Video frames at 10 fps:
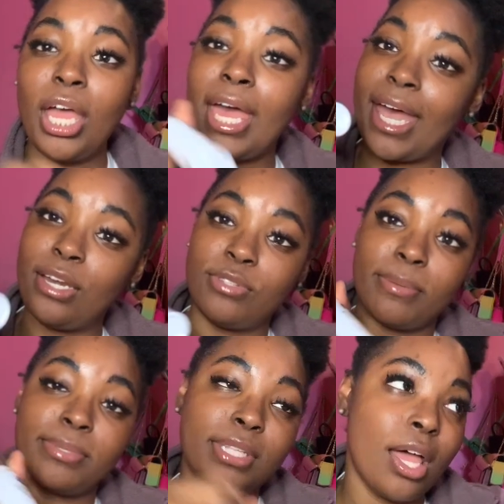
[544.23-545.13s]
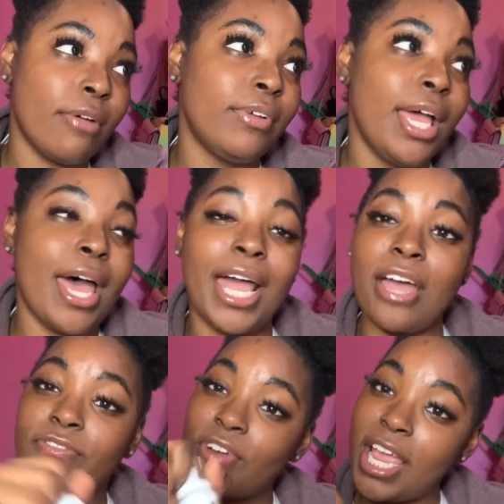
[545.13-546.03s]
I gotta do some stuff. I
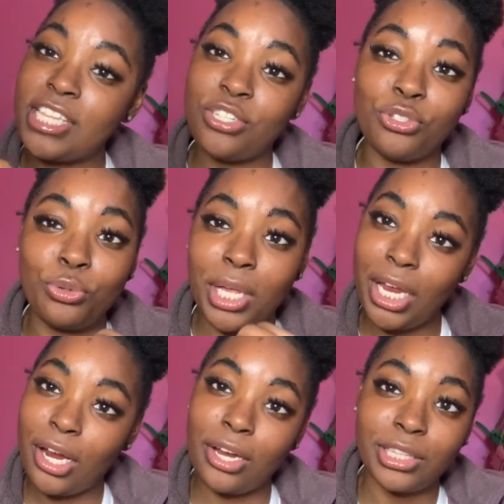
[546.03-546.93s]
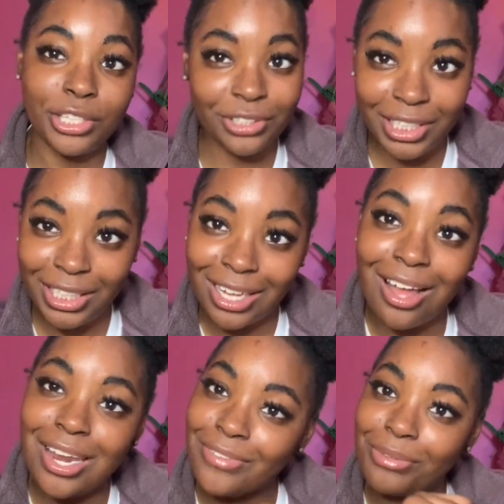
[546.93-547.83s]
got friends who do hair, literally
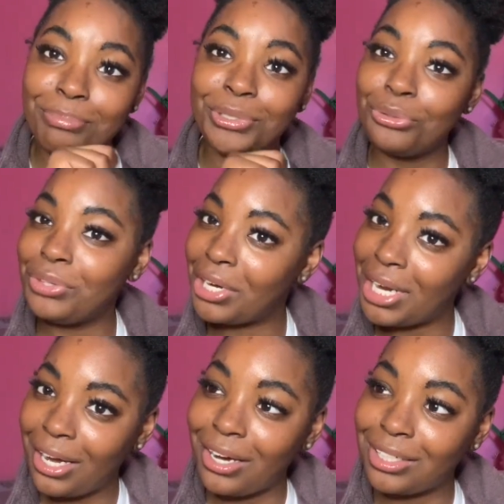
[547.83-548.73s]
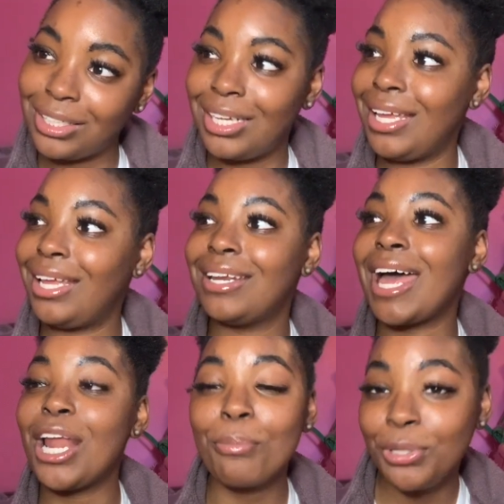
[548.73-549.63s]
all of them do their hair, and
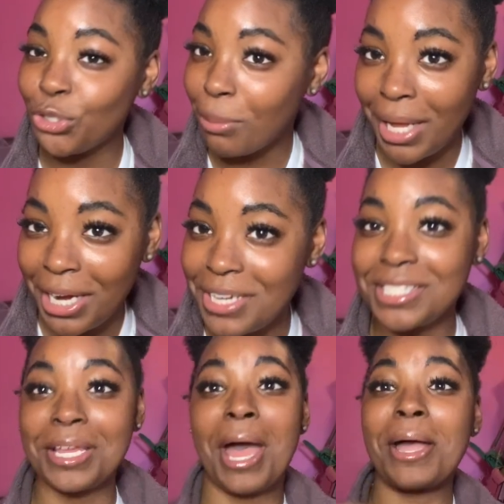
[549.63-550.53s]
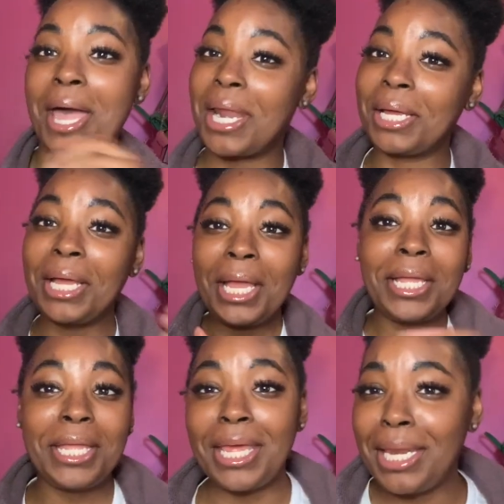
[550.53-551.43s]
I don't be doing my hair, so I gotta
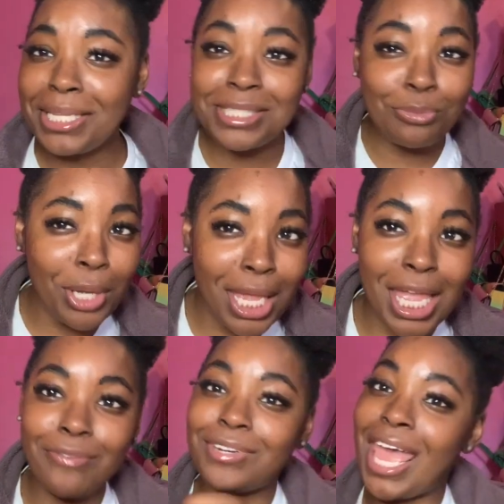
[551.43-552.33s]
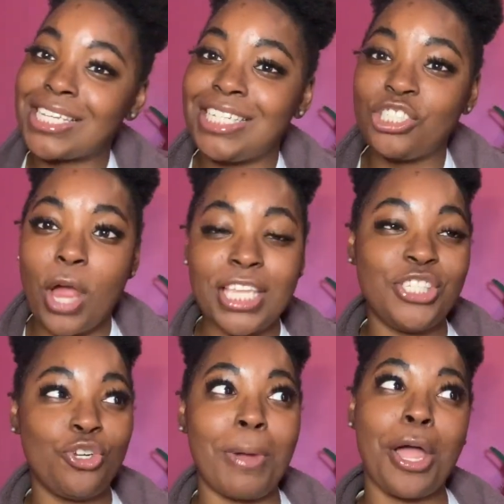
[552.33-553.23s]
get in the swing of actually trying to
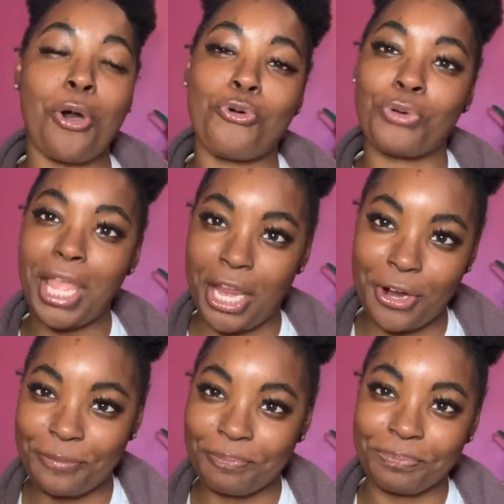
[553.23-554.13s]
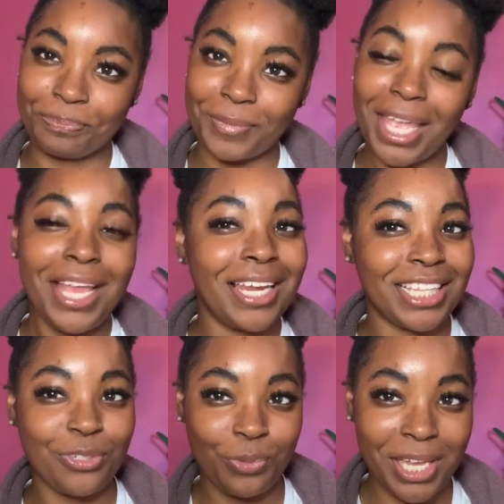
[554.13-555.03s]
do my own hair.
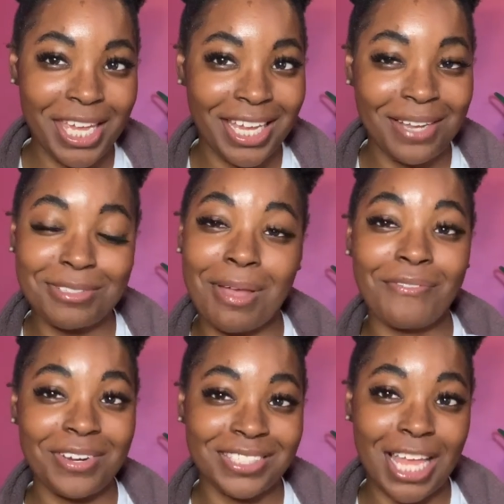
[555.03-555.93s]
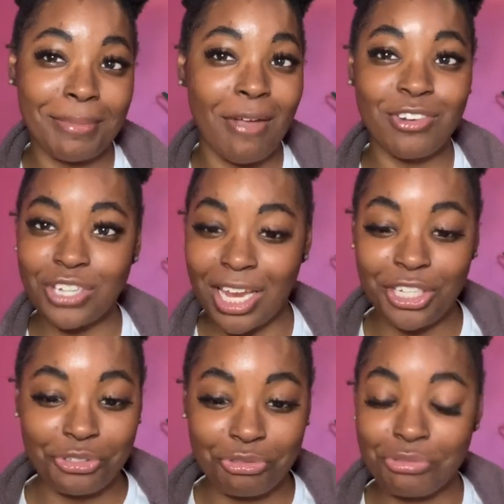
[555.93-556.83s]
Like, the wig was my first time ever trying
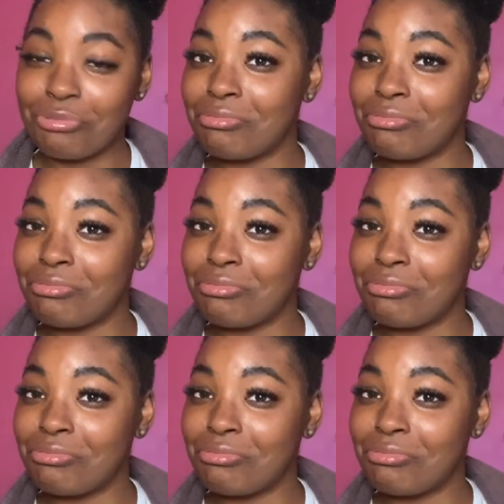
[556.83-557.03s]
to do